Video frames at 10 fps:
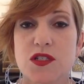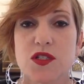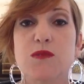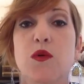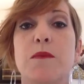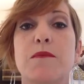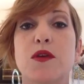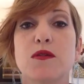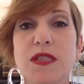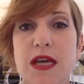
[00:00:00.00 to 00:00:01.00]
It's just more
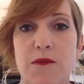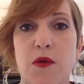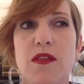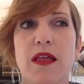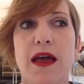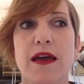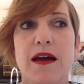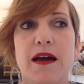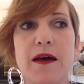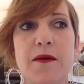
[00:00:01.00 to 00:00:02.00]
music, more like
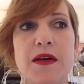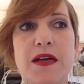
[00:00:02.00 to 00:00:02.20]
type